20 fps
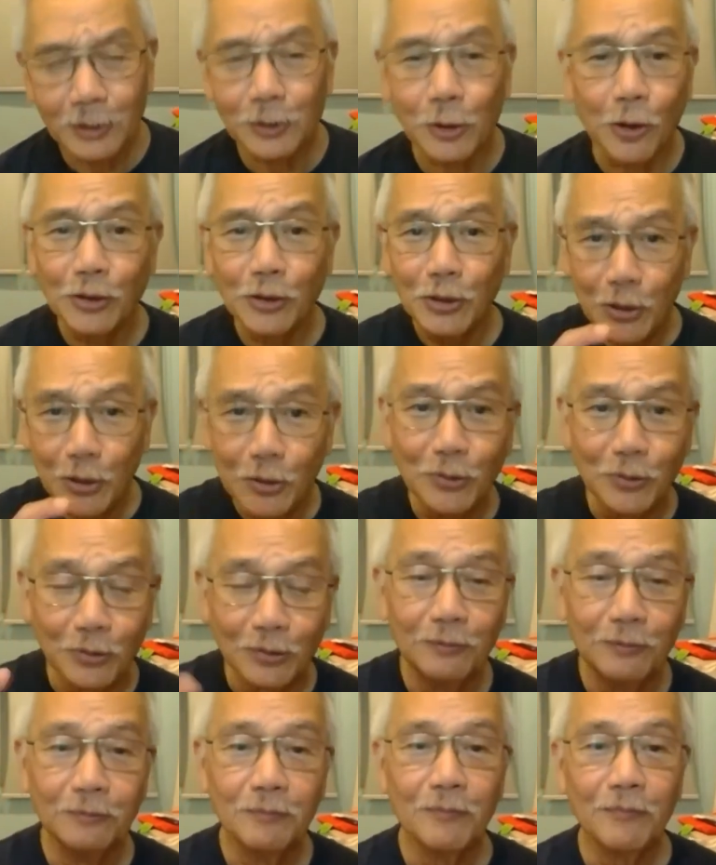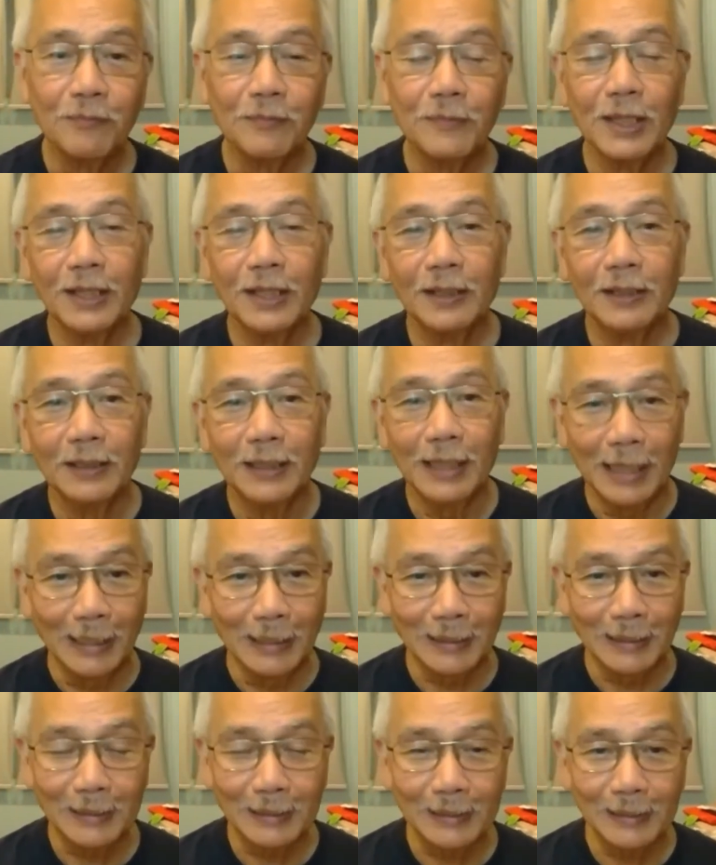So you
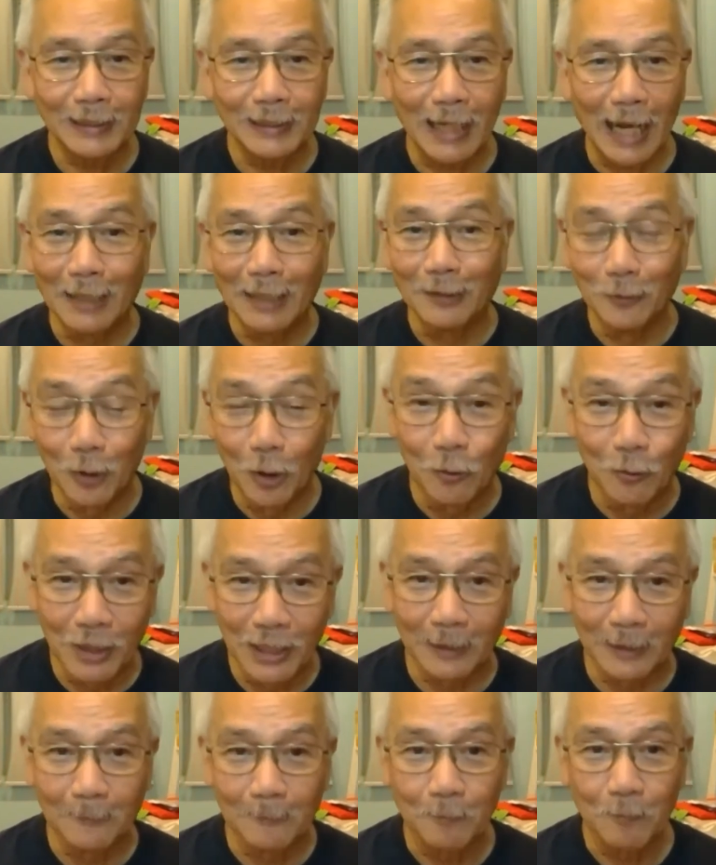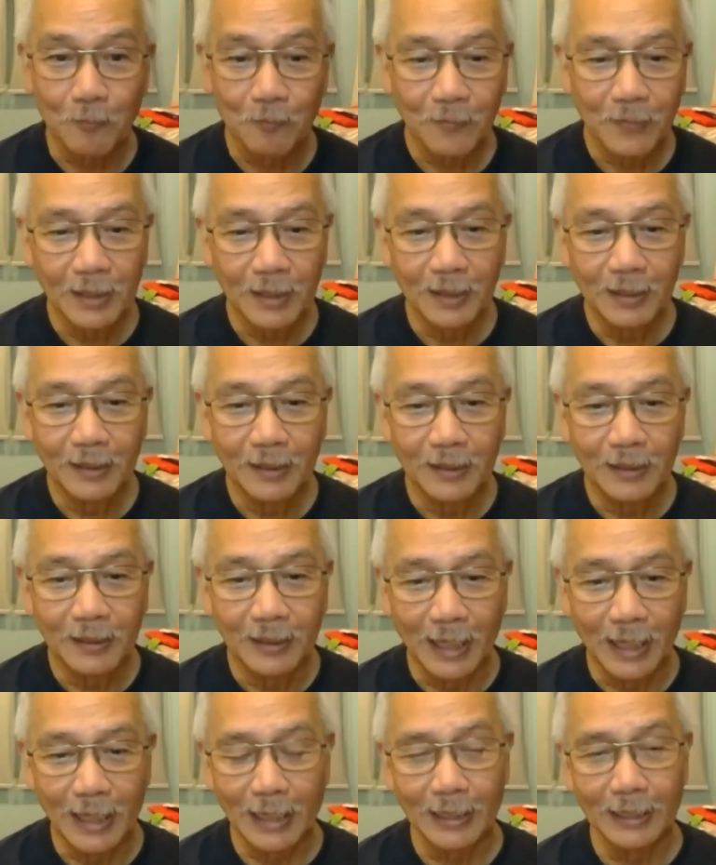is unknowing,
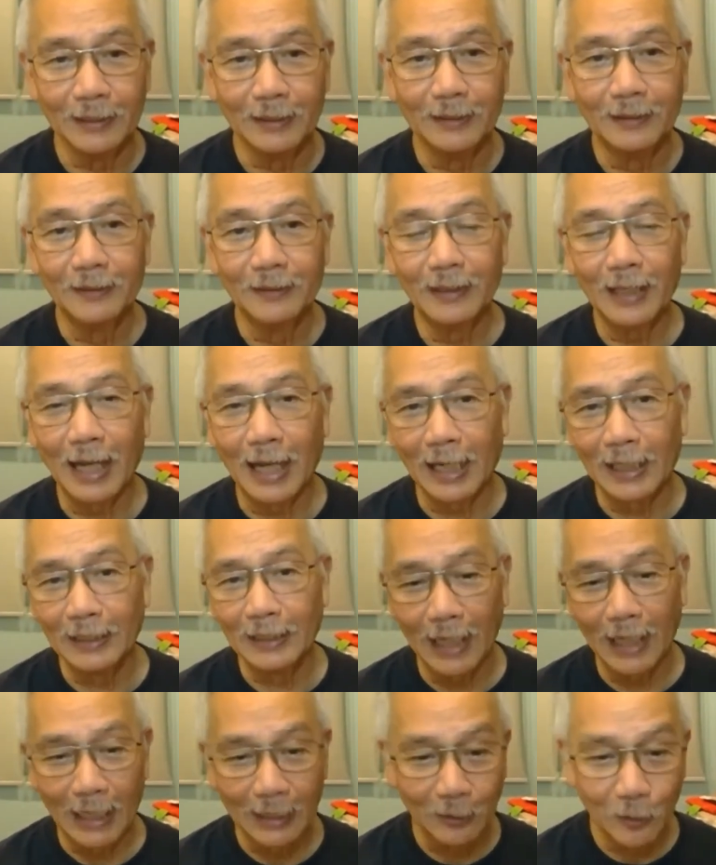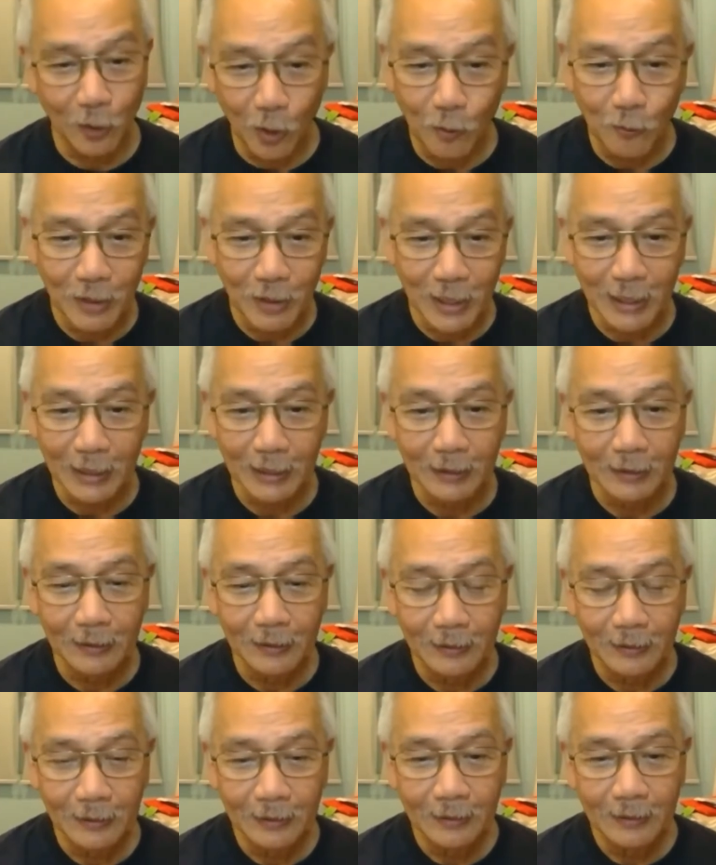and an
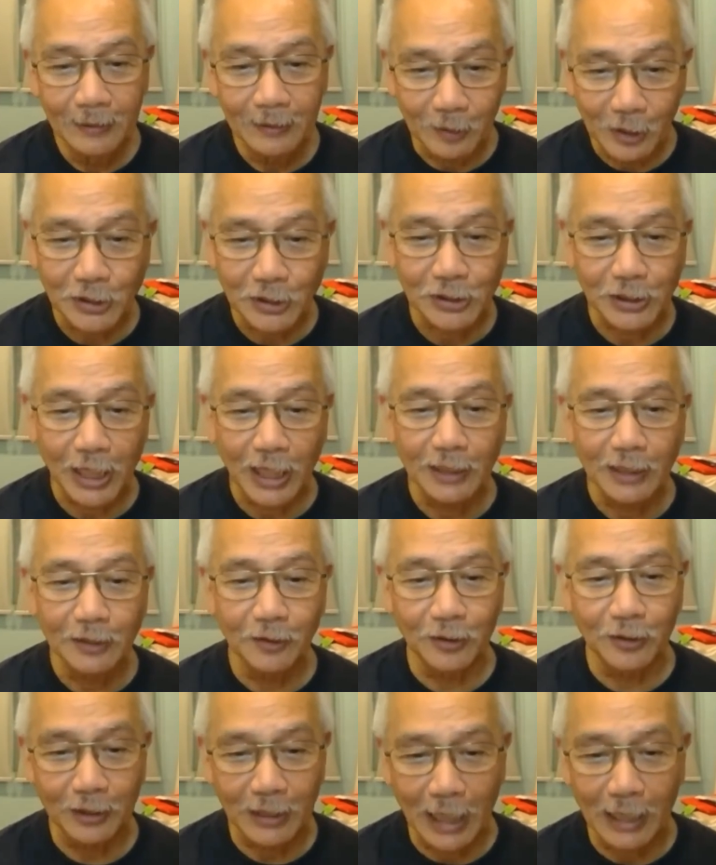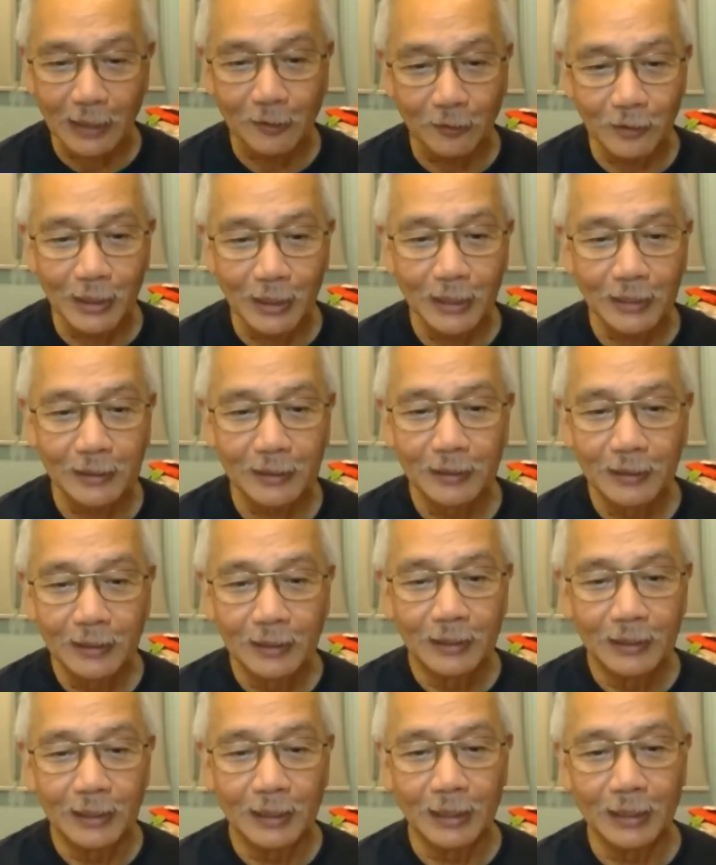unknowing Christian or
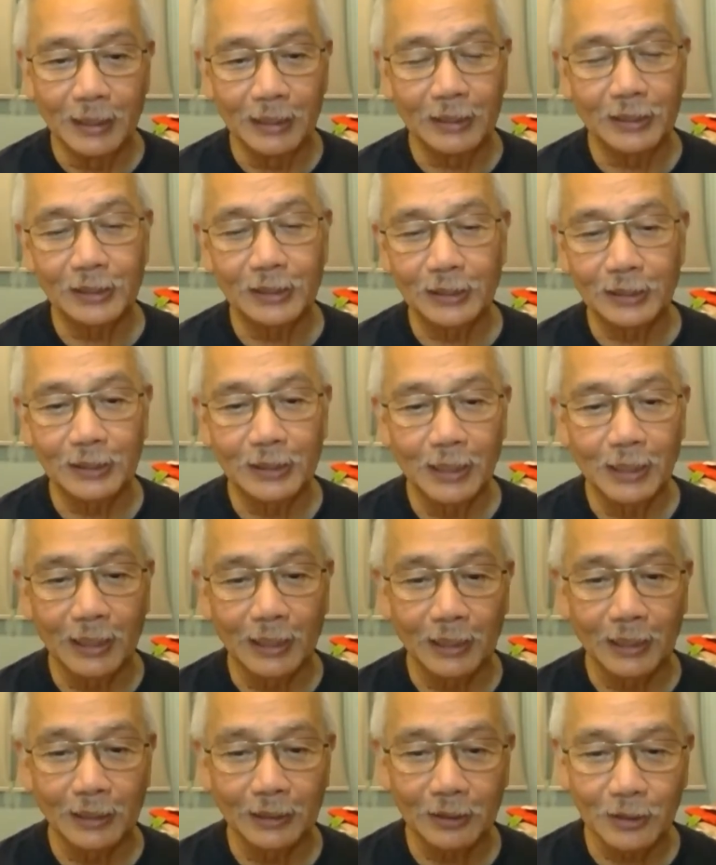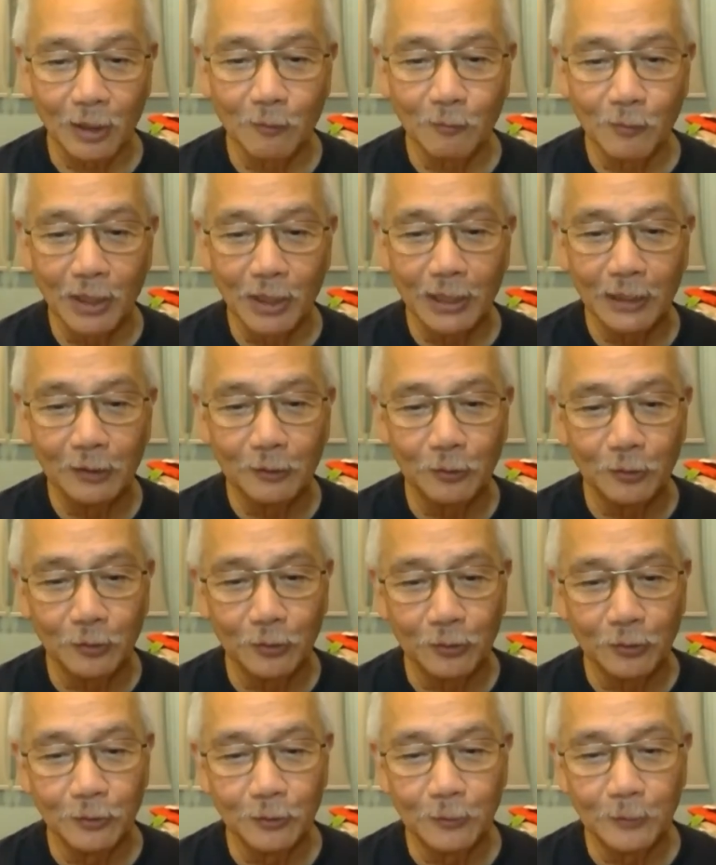Catholic is uh, someone
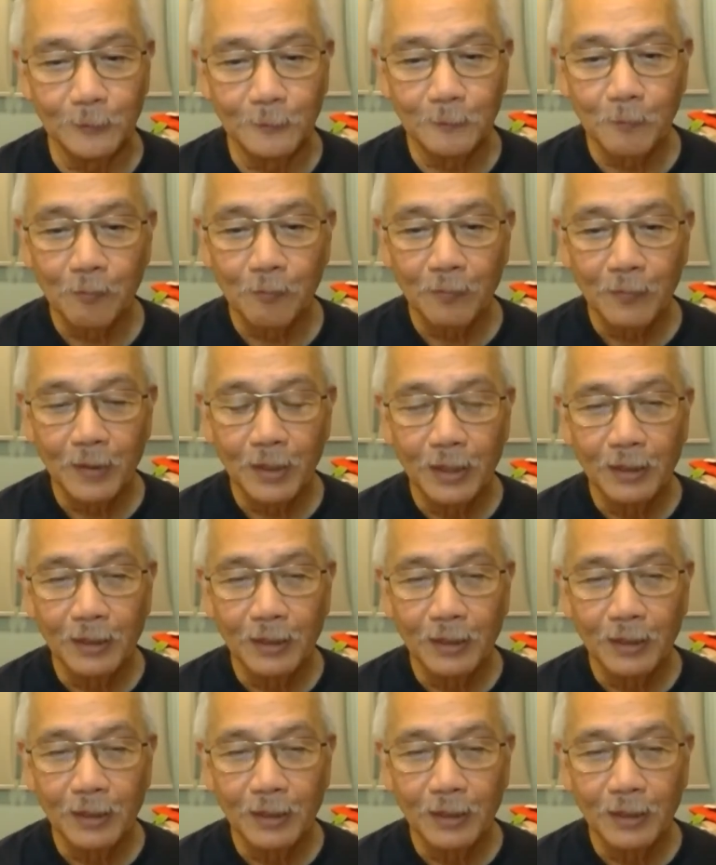who